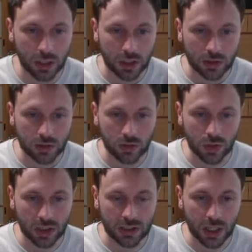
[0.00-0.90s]
So
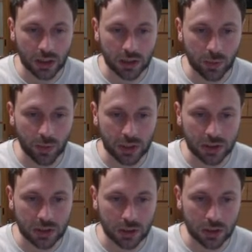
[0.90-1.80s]
I scan the
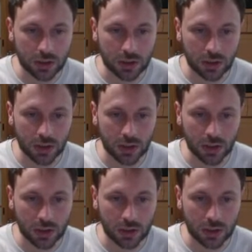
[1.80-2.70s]
pencil
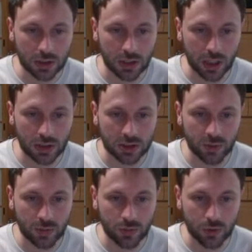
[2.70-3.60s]
lines
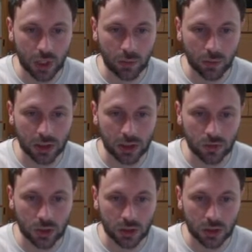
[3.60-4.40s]
before I paint with